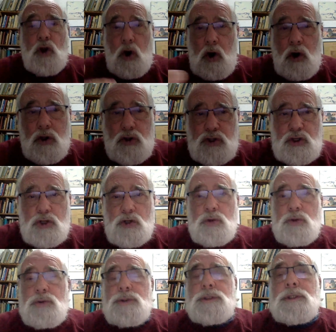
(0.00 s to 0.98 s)
all
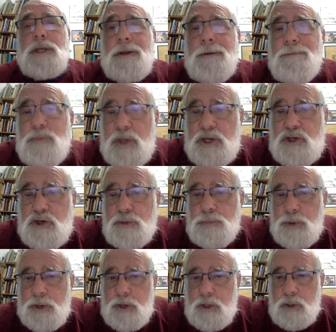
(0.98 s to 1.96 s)
use in your
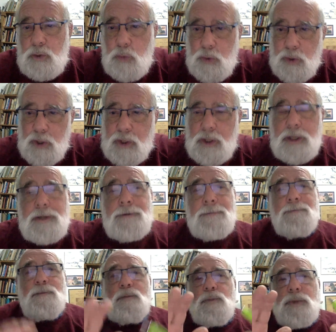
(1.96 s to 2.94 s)
political work.
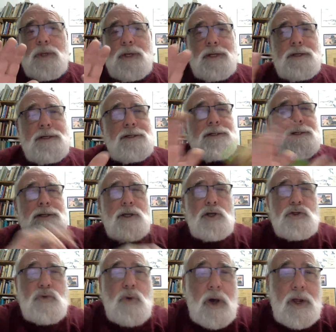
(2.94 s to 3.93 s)

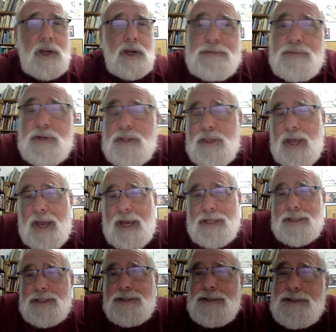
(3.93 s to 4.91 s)
So I'll leave it at
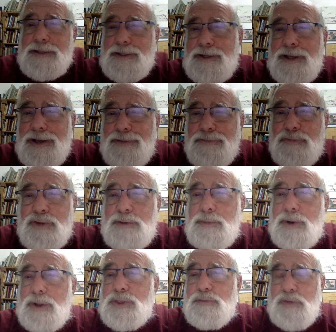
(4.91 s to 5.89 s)
that for the
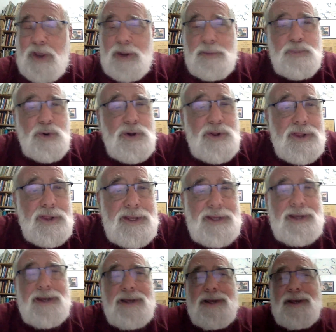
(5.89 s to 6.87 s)
month of April,
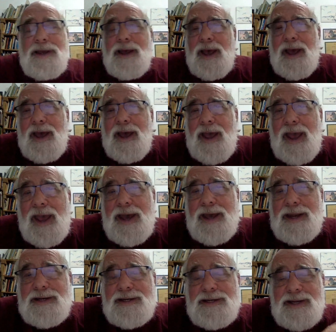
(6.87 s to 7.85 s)

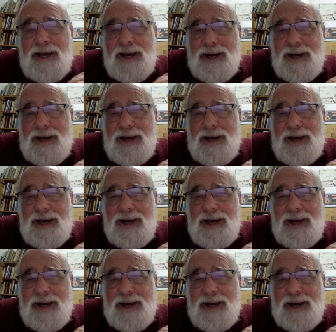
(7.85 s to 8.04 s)
and